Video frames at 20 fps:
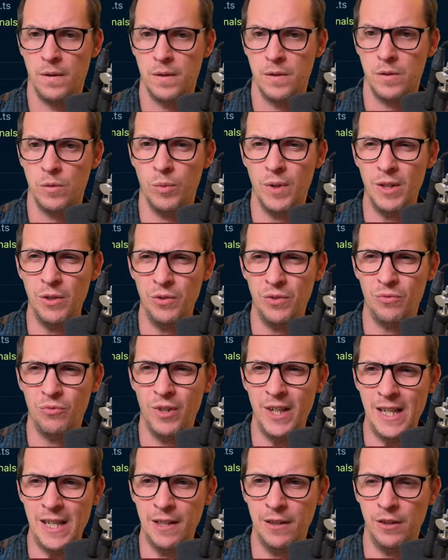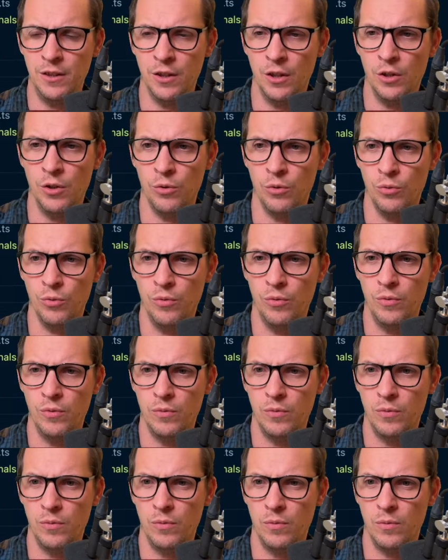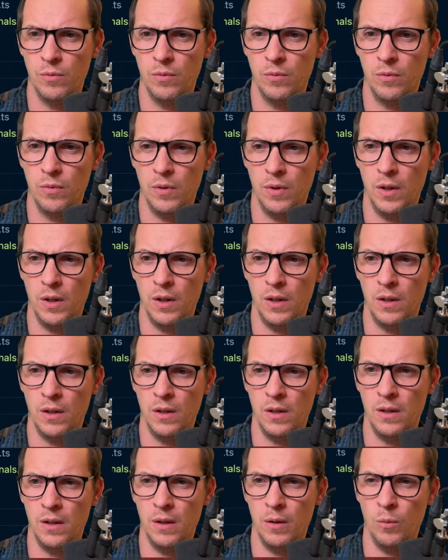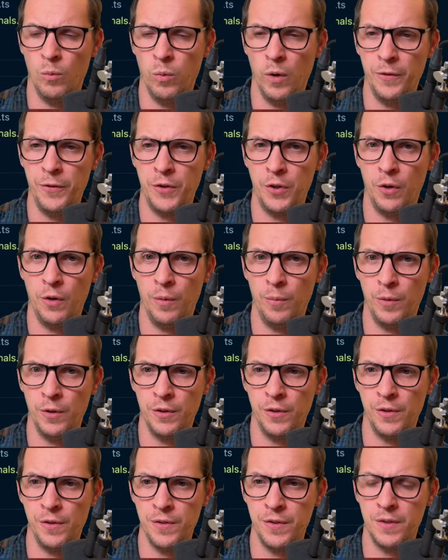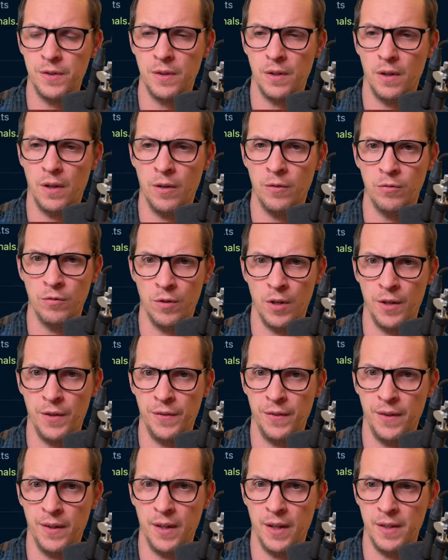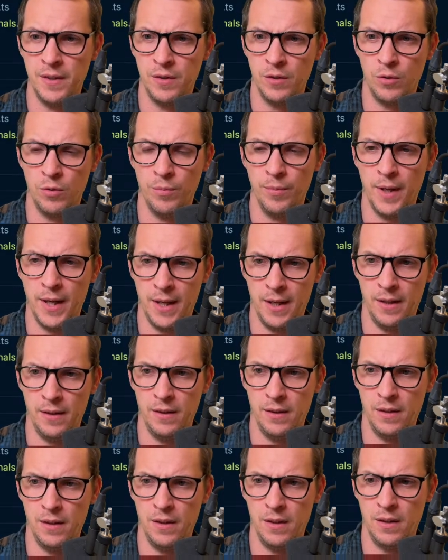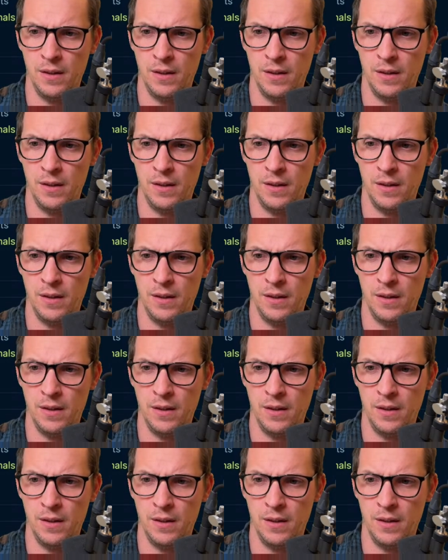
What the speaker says: So we don't really know what terminals are run as a command.